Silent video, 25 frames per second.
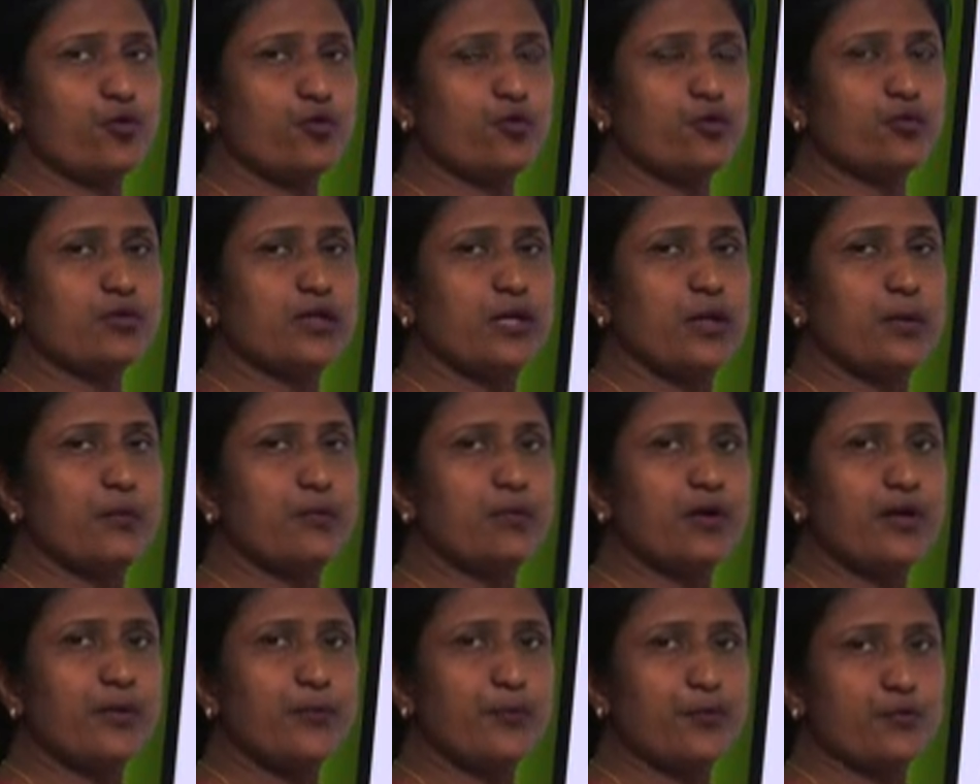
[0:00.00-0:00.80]
to
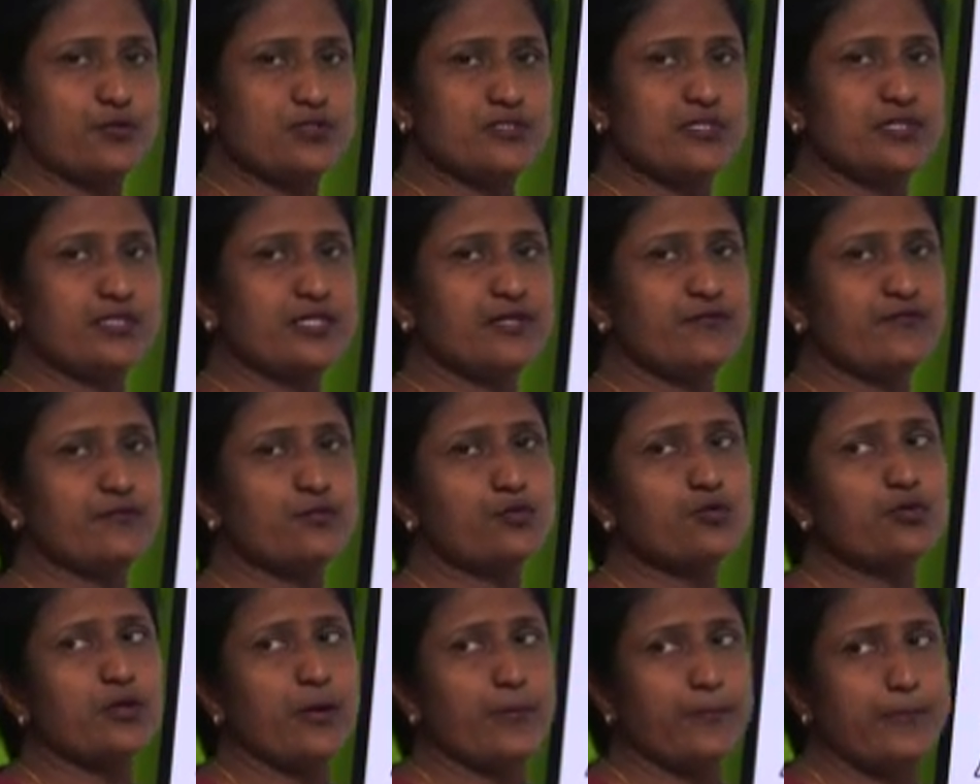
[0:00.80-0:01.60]
convert positive to
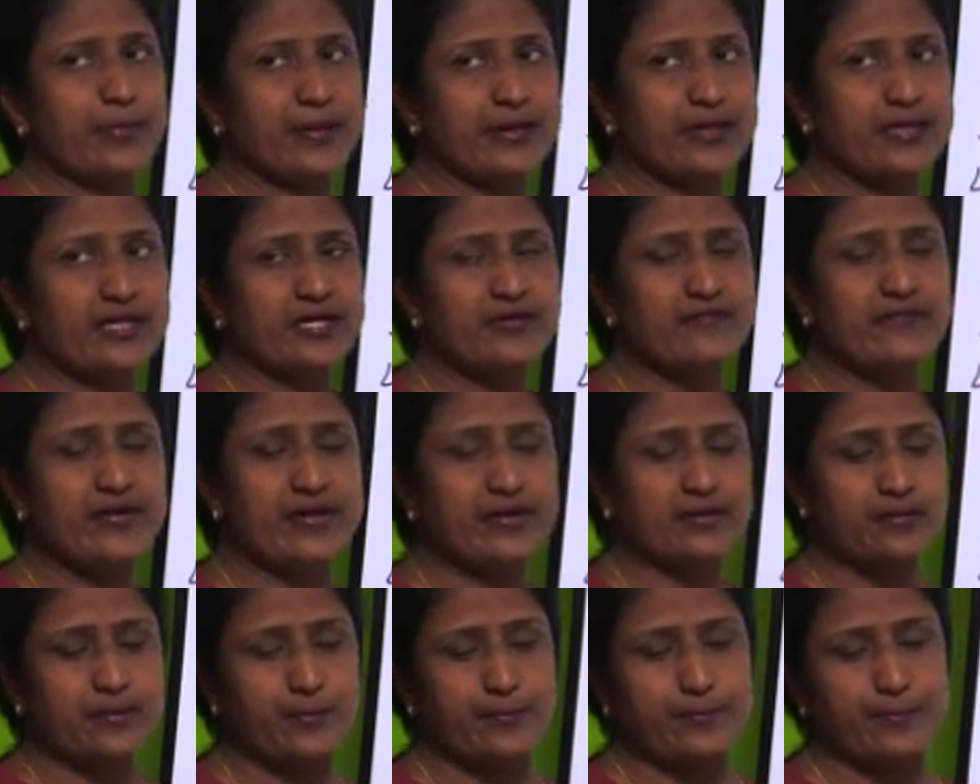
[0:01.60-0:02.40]
comparative
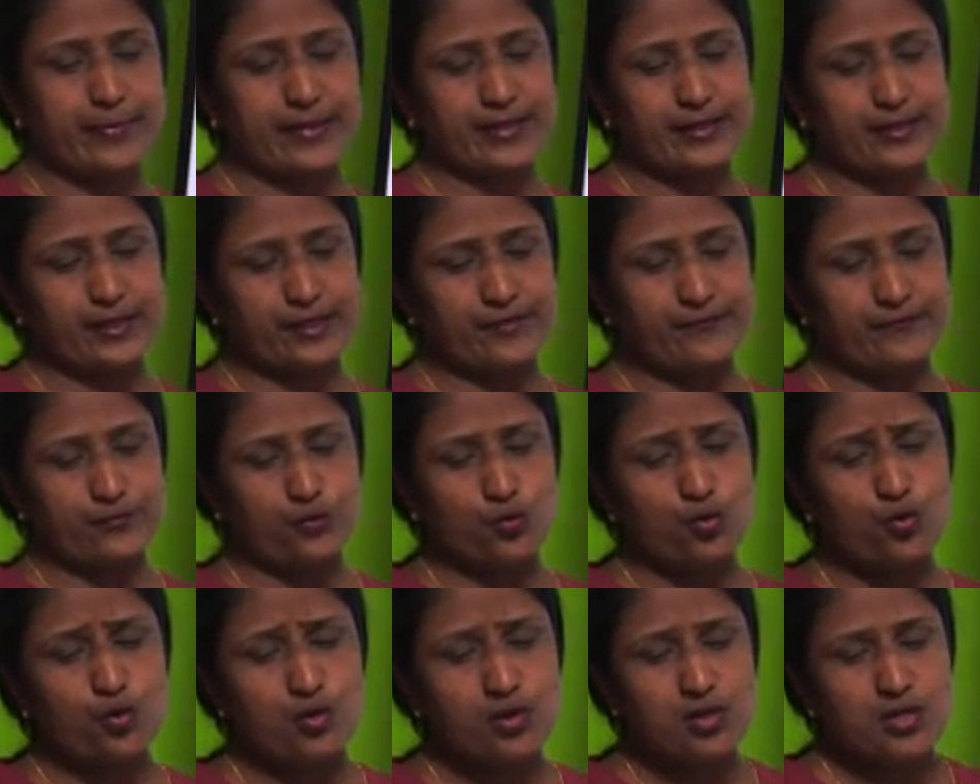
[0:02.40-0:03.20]
and comparative
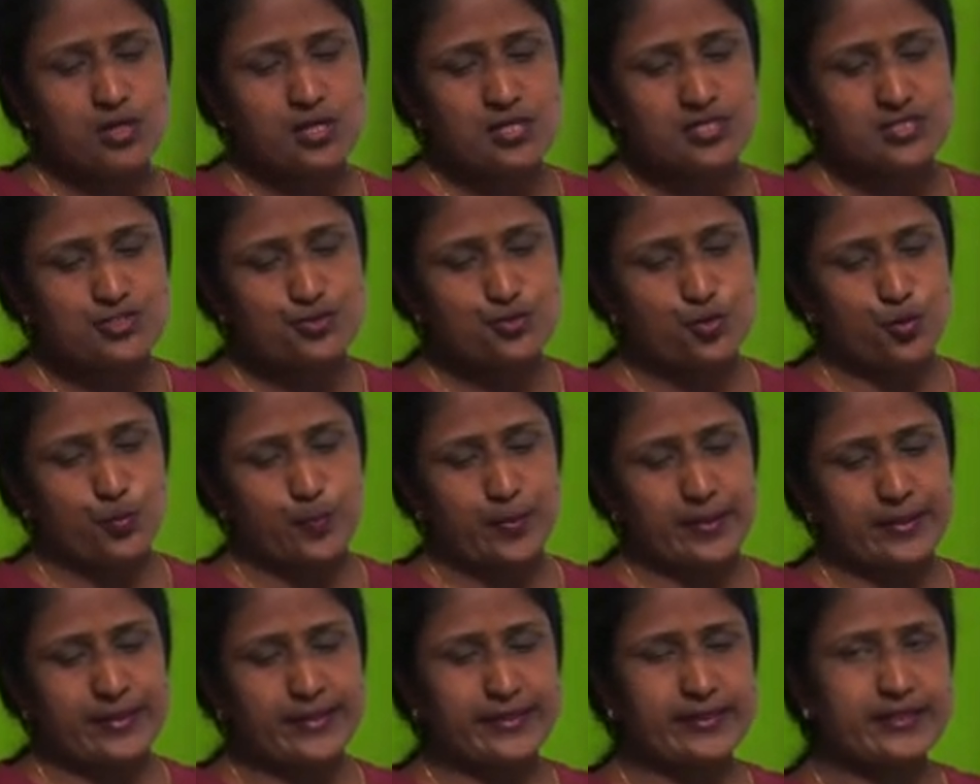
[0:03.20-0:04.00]
to
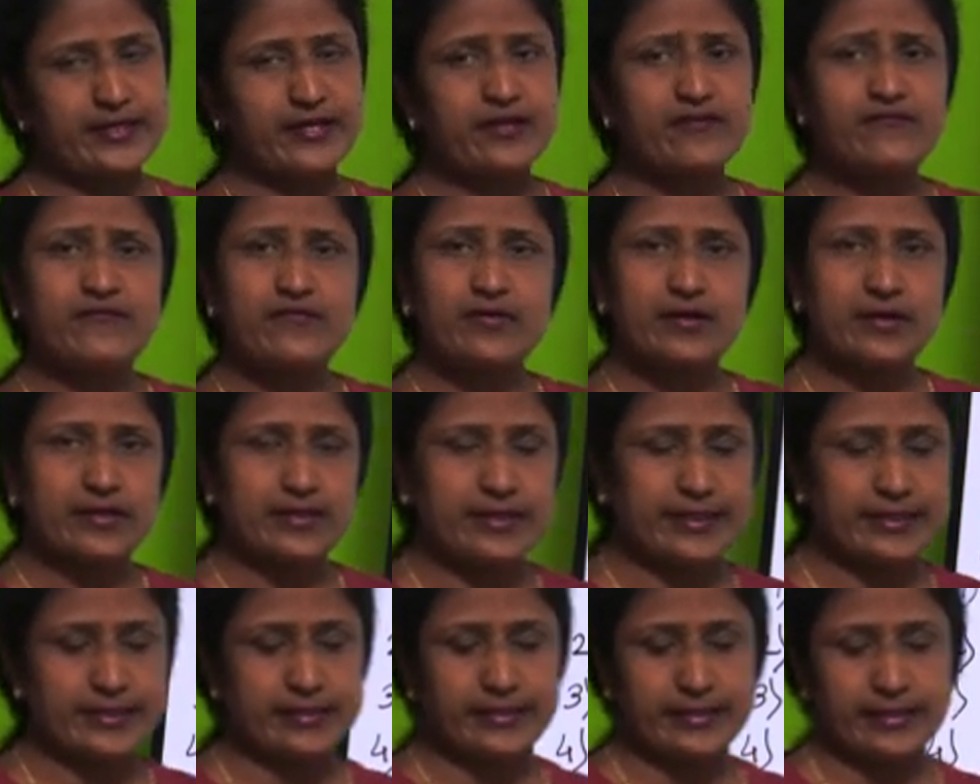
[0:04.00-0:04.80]
superlative
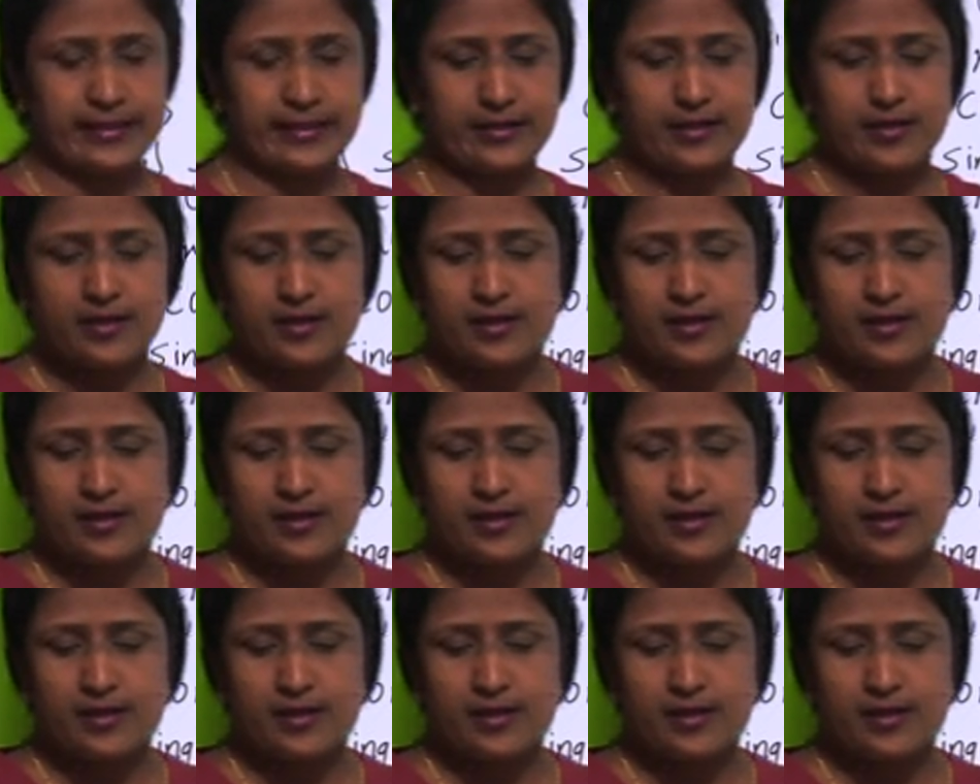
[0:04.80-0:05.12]
degree.